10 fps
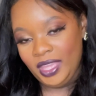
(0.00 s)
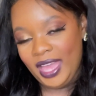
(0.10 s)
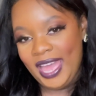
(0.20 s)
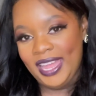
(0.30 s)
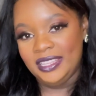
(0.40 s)

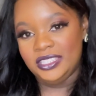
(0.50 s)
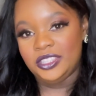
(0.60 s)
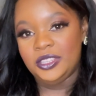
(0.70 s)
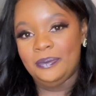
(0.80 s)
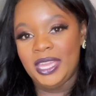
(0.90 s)
And
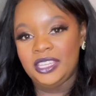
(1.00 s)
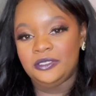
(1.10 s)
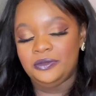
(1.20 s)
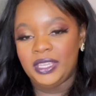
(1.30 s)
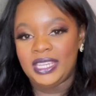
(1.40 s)
the main
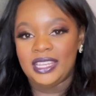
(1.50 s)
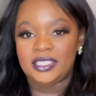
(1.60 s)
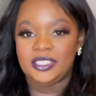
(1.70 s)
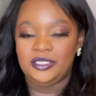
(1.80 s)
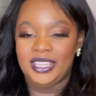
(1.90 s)
thing that
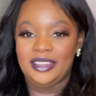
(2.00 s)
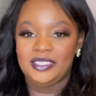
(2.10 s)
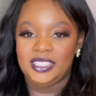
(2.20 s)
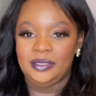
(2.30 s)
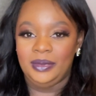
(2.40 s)
stood out
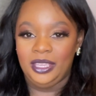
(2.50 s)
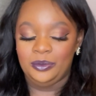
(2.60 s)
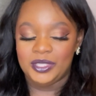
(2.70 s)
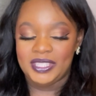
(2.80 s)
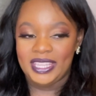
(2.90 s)
to me
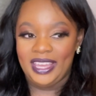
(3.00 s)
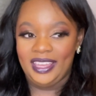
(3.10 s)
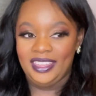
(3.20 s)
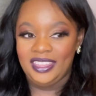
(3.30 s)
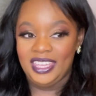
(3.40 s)
was that
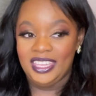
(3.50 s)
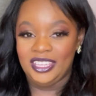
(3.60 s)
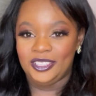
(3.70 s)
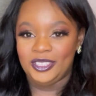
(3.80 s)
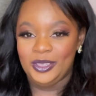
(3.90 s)

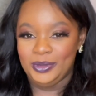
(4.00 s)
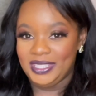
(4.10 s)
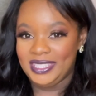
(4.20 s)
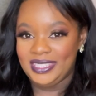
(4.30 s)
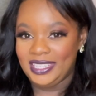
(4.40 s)
it was
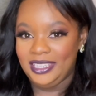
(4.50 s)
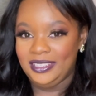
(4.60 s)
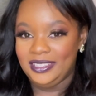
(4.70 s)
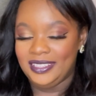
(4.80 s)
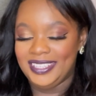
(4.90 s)

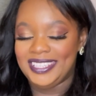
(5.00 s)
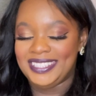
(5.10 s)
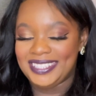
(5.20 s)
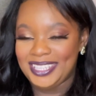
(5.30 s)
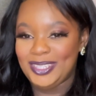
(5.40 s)
a
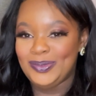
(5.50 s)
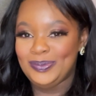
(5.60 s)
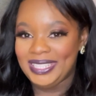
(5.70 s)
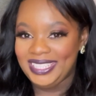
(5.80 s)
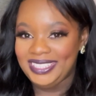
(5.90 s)
skin
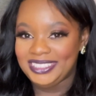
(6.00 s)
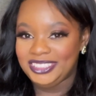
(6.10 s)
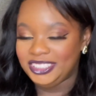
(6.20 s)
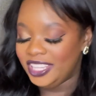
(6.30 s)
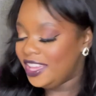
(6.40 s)

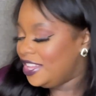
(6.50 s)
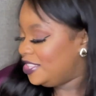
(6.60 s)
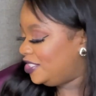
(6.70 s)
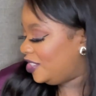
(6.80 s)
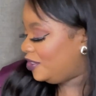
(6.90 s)
bleach.
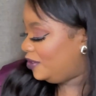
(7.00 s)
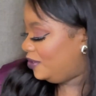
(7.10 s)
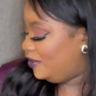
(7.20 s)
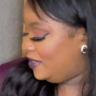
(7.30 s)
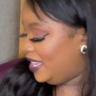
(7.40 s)
So
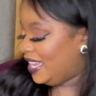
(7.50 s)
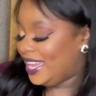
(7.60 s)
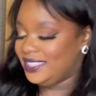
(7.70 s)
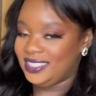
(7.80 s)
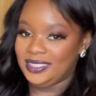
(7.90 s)
it
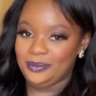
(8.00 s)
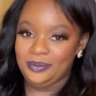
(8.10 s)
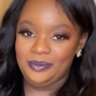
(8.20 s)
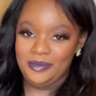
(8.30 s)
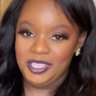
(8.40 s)
has,
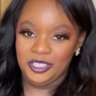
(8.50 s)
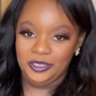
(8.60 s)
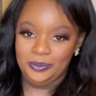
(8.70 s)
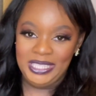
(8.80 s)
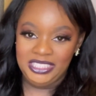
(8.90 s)
you know,
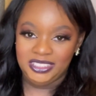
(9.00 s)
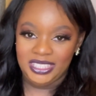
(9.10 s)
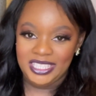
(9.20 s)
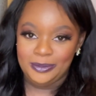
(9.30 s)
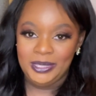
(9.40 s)
bleach in it.
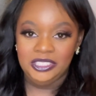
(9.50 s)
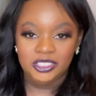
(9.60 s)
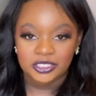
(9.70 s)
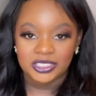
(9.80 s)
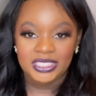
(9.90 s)
It's bleaching
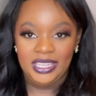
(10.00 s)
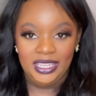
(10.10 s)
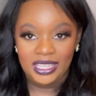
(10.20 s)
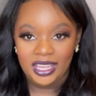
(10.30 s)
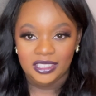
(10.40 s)
your skin, it
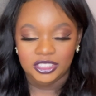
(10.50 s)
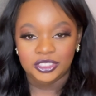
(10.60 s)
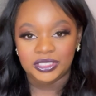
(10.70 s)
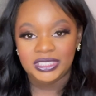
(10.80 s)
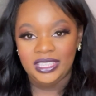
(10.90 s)
lightens your
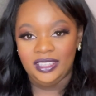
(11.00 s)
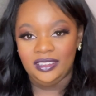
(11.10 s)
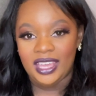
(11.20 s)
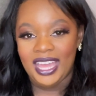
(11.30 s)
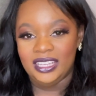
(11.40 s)
skin,
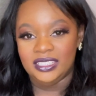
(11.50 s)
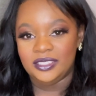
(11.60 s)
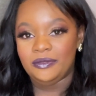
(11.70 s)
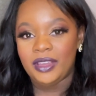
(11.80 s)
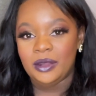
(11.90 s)
and
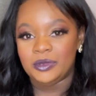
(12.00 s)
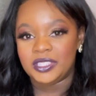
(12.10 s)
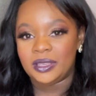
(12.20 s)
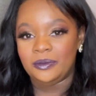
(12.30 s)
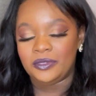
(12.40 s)
that was
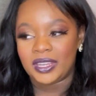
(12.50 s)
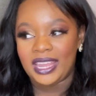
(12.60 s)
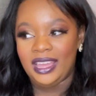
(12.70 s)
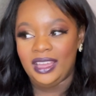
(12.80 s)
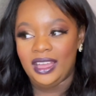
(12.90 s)
something
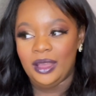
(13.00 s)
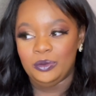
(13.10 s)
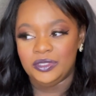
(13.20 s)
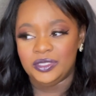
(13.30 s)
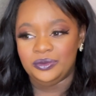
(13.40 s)
that I
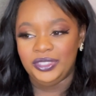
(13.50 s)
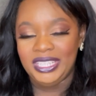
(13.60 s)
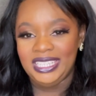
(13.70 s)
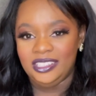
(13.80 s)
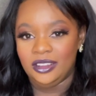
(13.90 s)
was
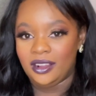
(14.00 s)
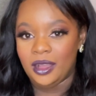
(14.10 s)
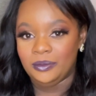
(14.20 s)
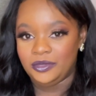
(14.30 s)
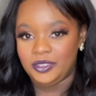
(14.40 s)
really not
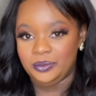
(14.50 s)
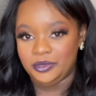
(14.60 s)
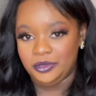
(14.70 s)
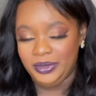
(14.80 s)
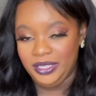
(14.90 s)

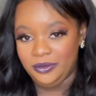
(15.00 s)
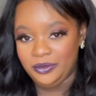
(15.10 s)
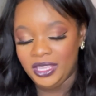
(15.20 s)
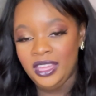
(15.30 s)
comfortable with.